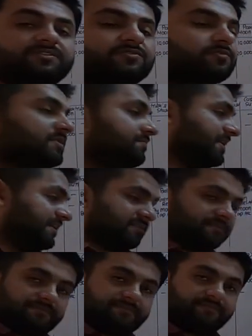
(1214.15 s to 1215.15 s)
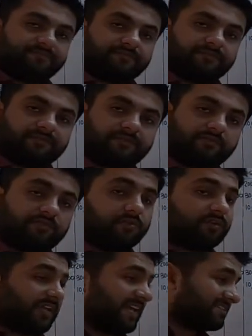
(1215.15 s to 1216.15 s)
is to be paid.
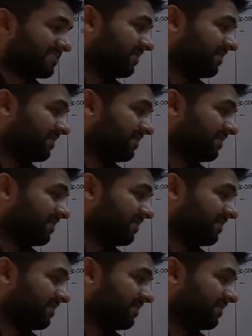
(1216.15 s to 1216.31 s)
So cash